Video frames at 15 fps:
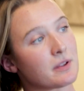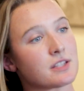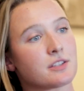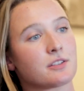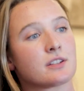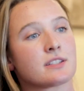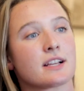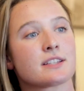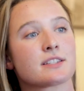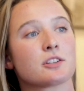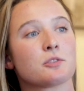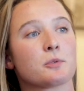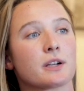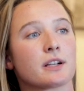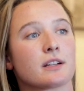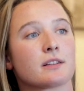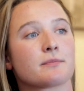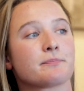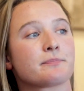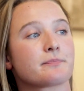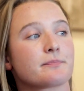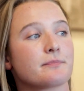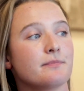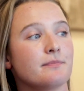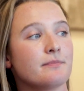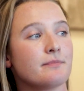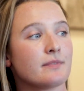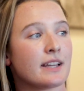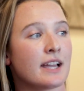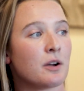went to because I still work
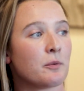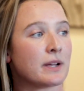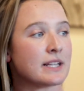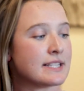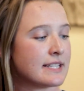at Wayne